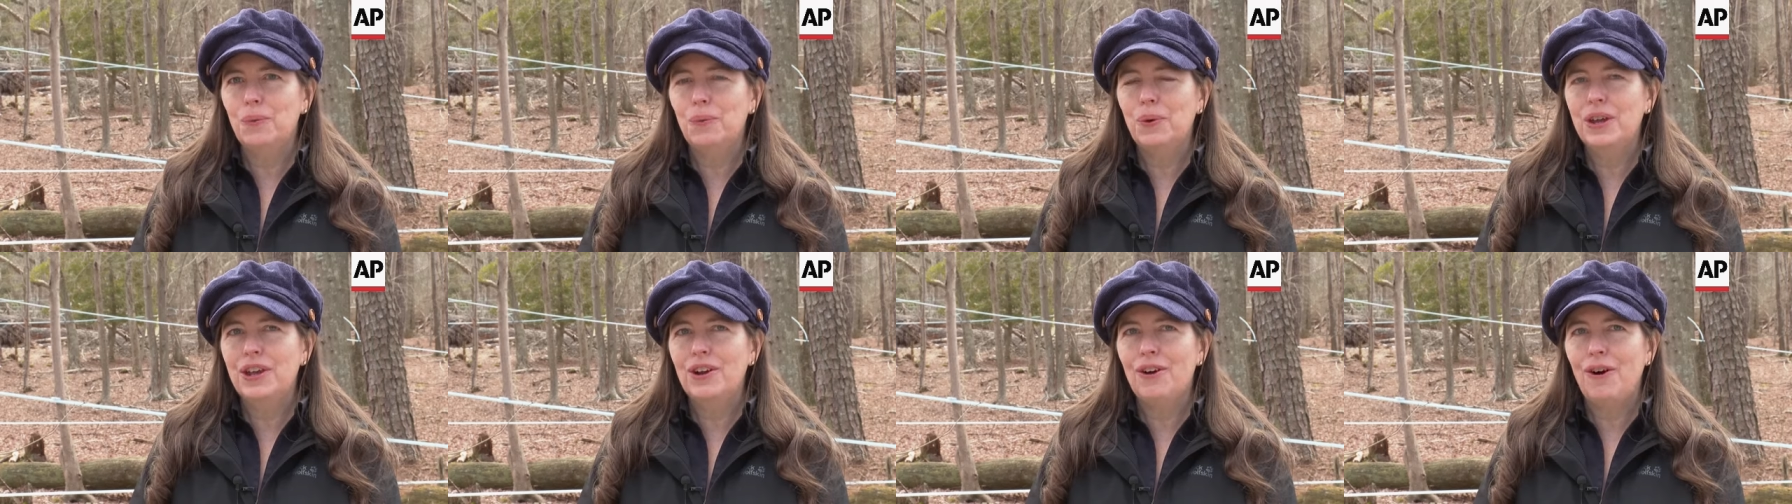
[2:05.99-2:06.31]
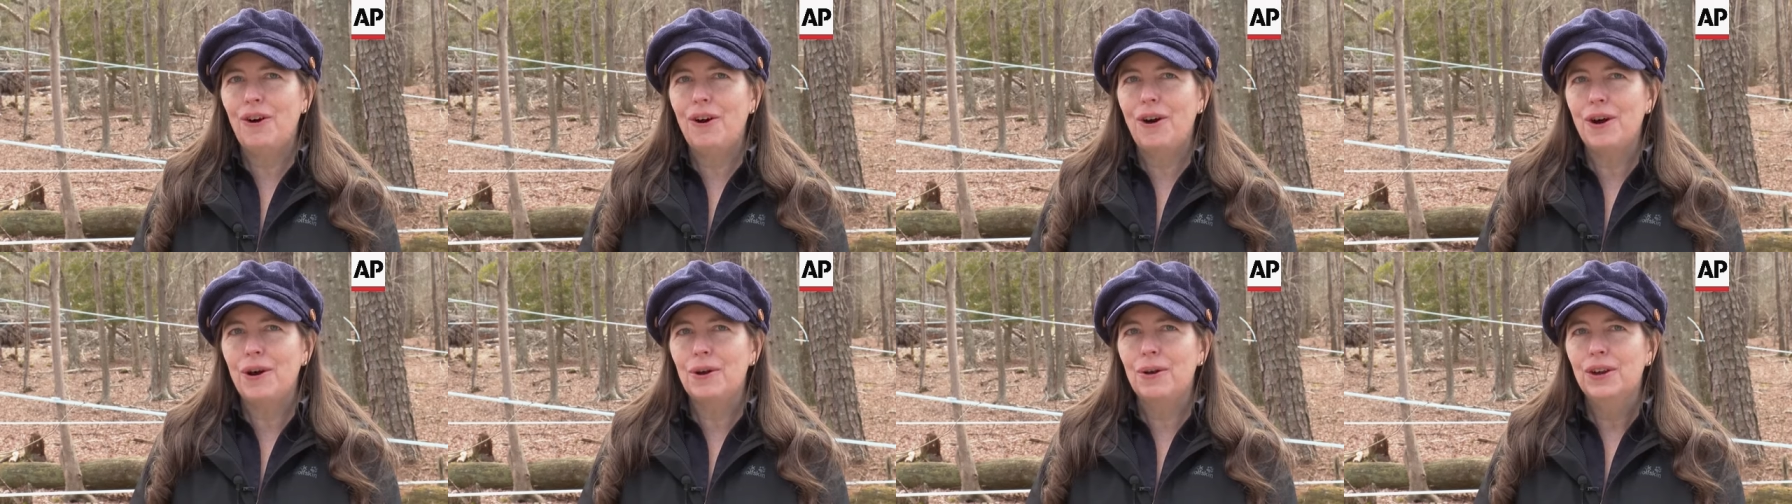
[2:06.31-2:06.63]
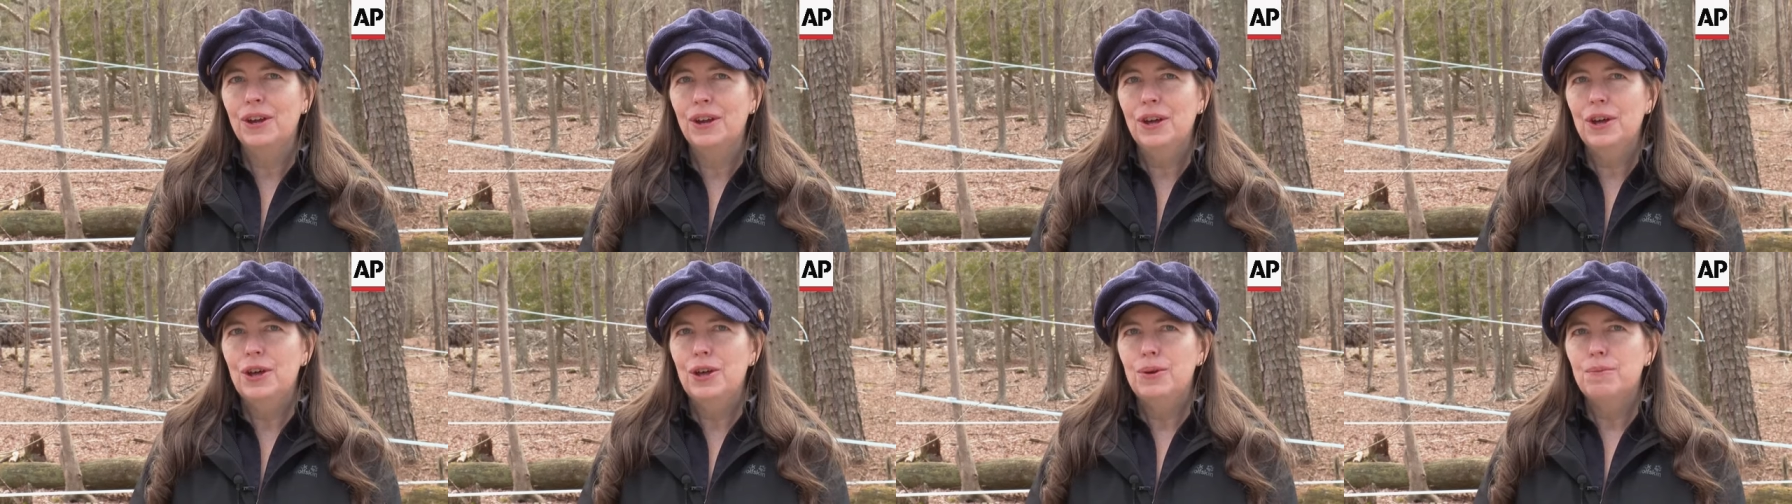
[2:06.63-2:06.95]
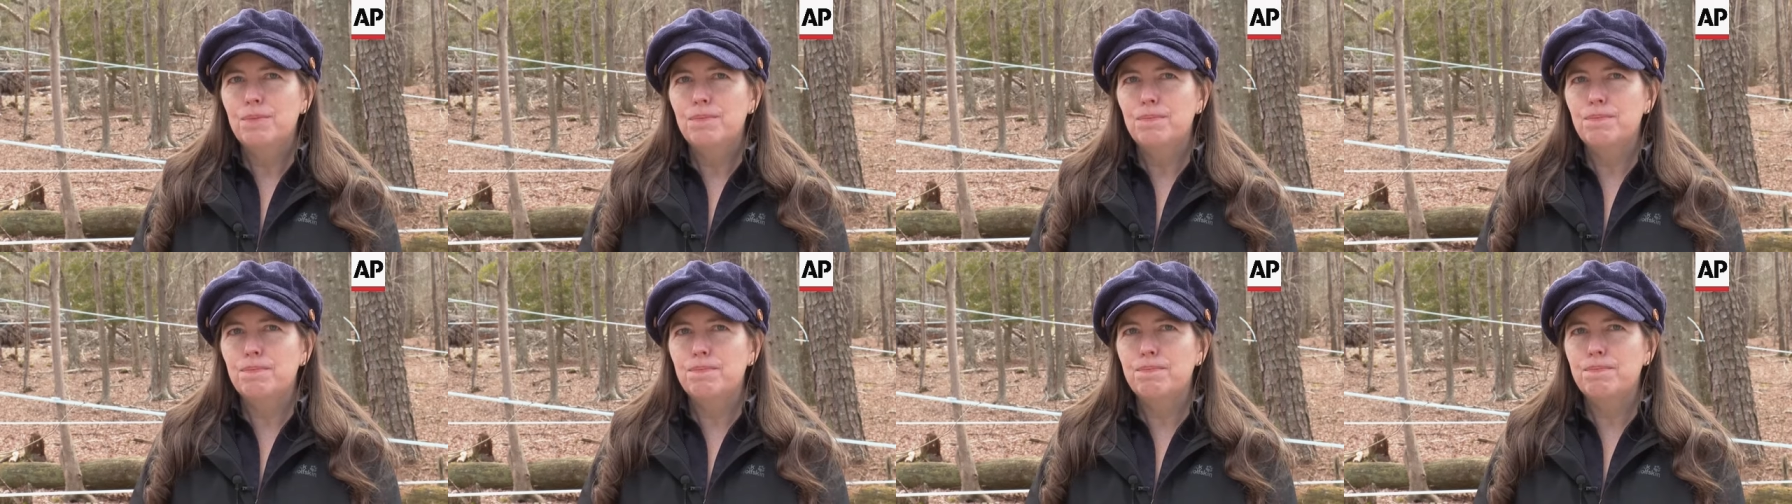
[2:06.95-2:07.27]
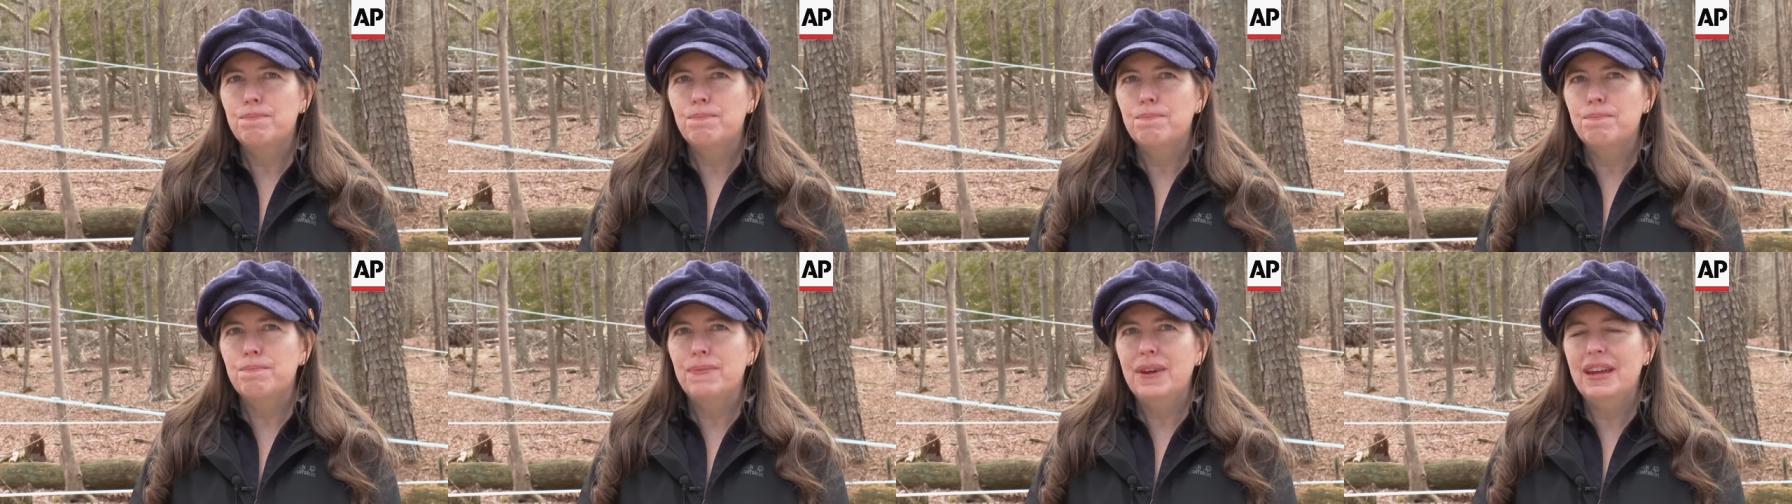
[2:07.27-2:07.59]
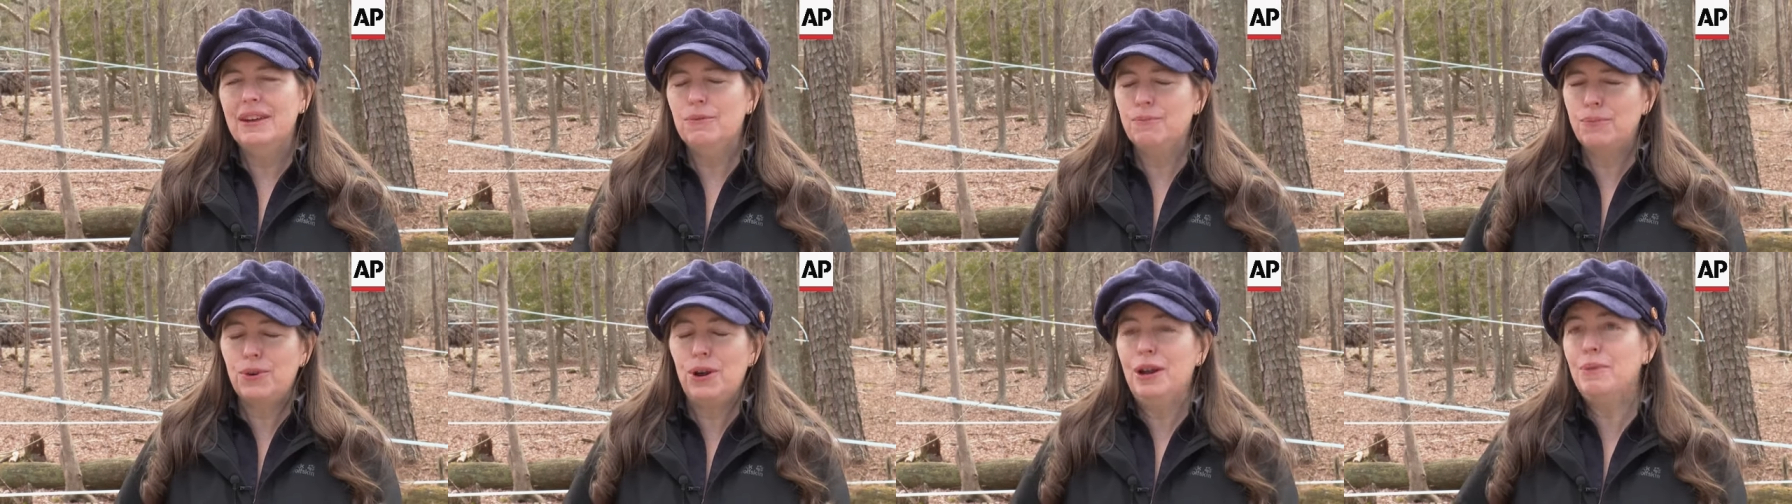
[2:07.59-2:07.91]
we are
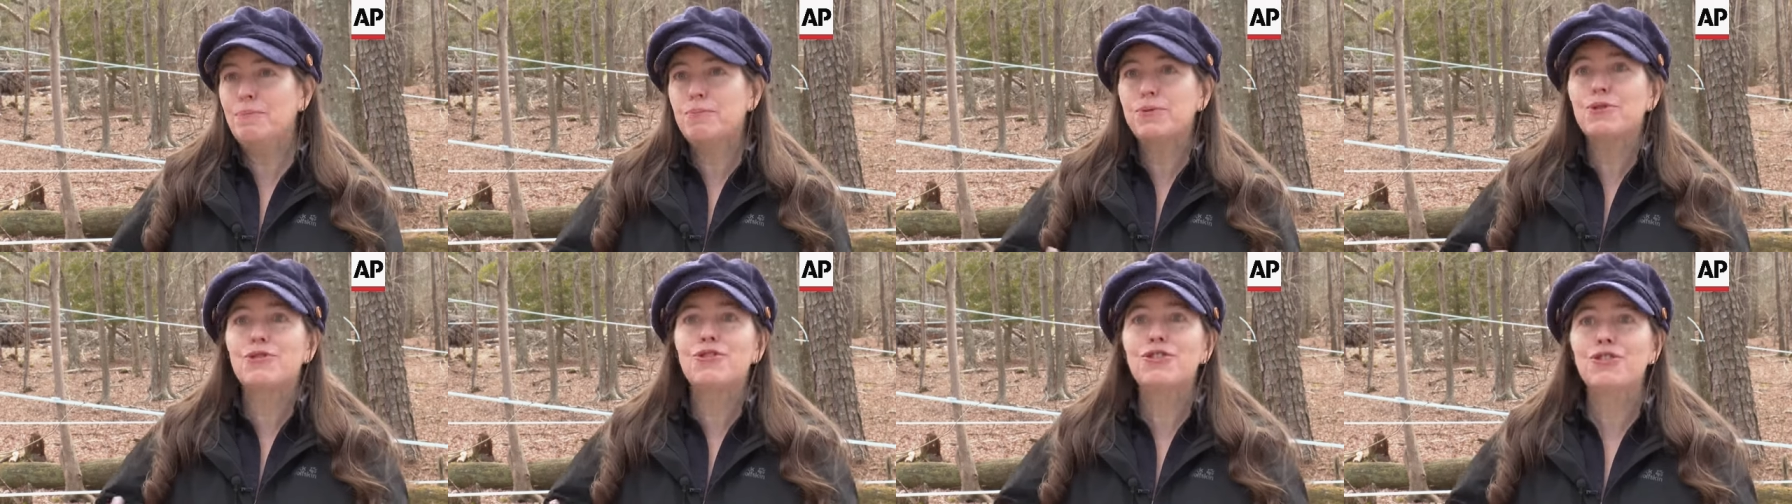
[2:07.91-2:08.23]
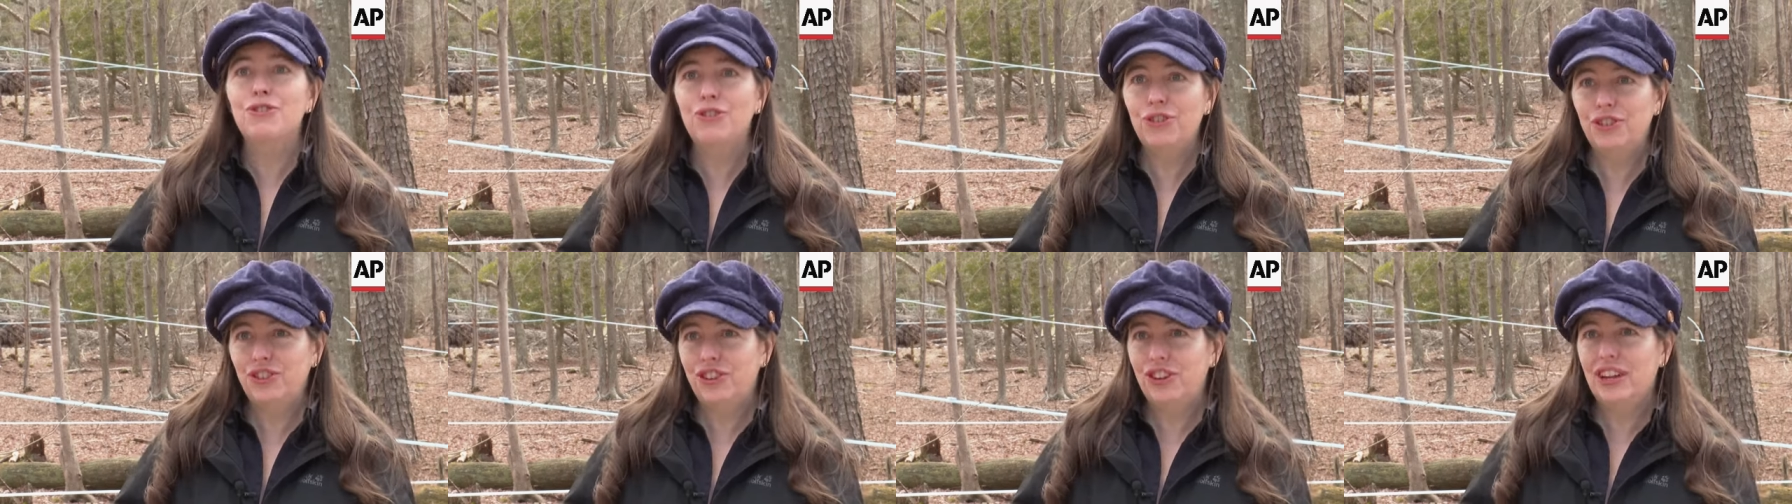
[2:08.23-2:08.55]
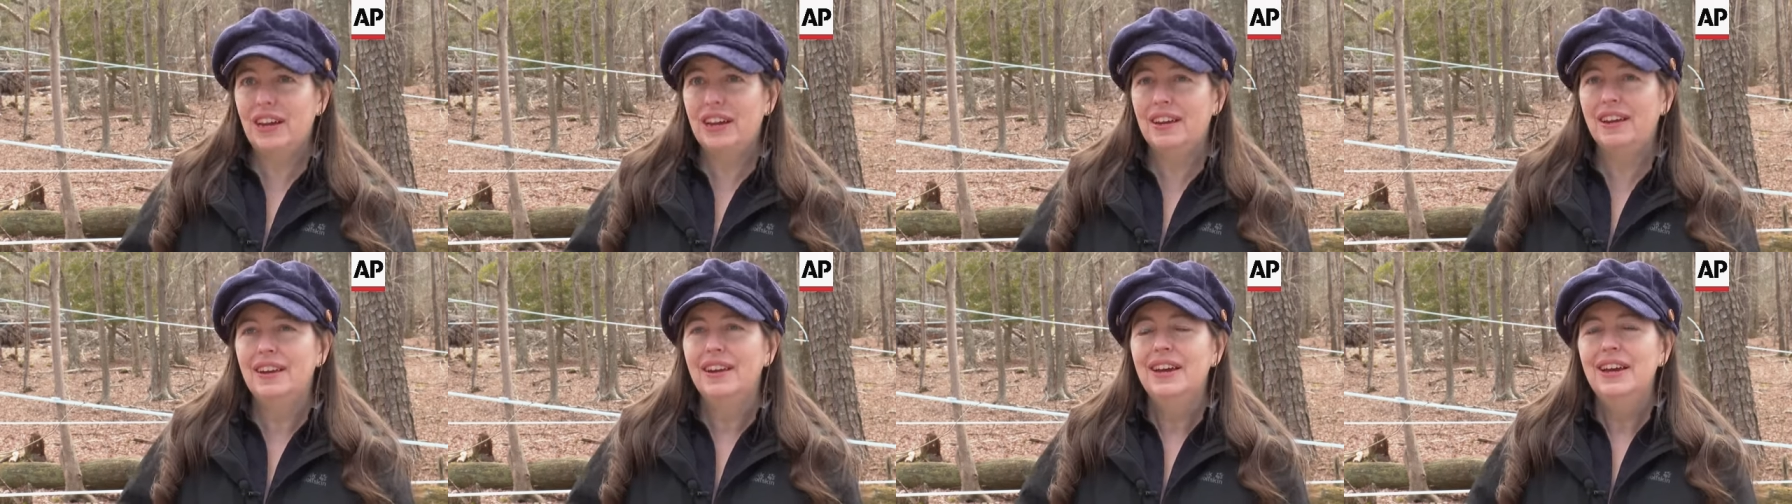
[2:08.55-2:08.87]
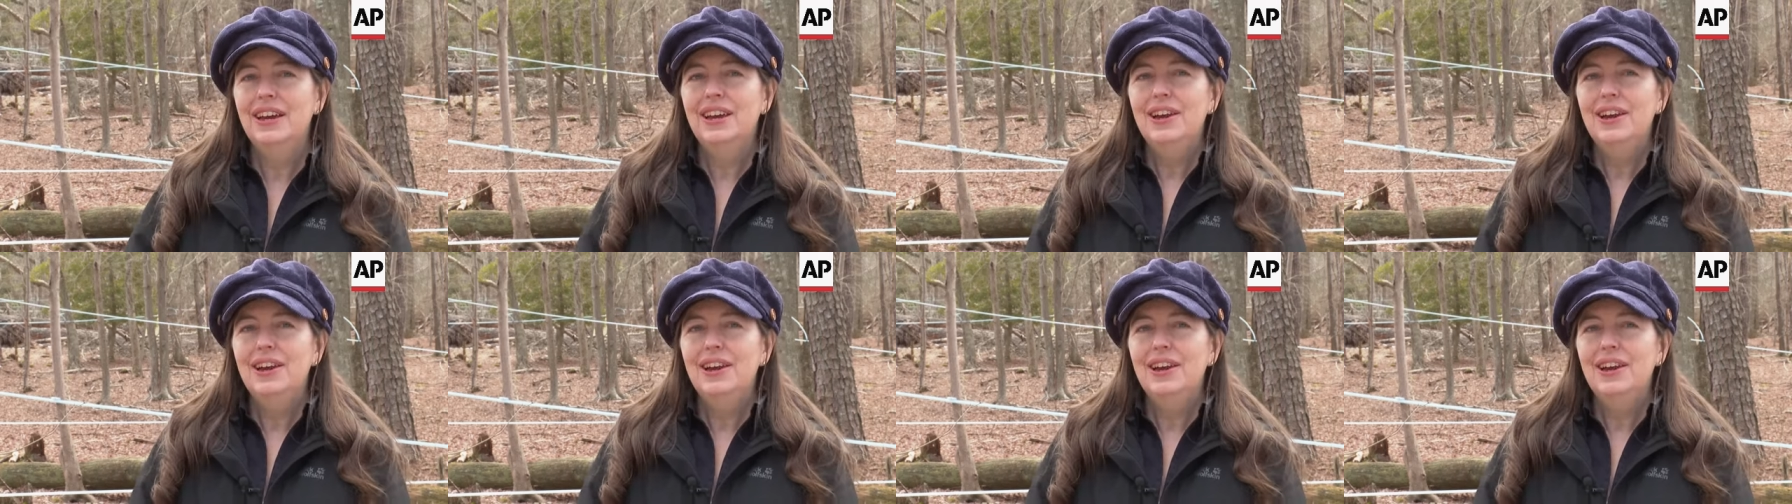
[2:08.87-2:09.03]
in, in producing.